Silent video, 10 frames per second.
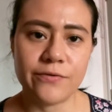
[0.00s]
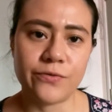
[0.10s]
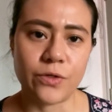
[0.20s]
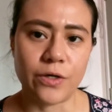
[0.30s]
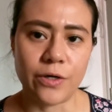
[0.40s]

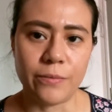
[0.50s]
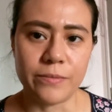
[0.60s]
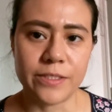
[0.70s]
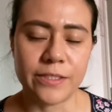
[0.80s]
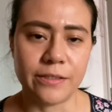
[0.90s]
from
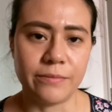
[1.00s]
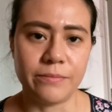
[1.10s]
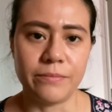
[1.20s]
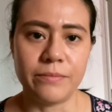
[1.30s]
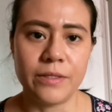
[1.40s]
some
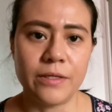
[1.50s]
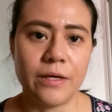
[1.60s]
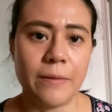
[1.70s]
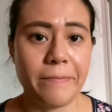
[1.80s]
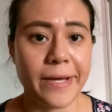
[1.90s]

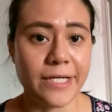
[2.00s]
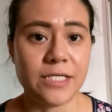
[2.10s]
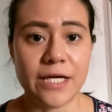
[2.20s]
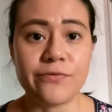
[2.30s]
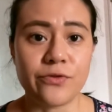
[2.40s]

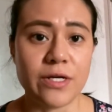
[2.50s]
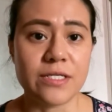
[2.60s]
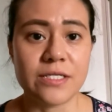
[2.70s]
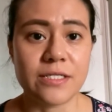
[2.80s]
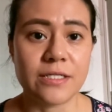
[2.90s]
ManyChat
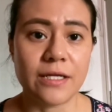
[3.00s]
friends.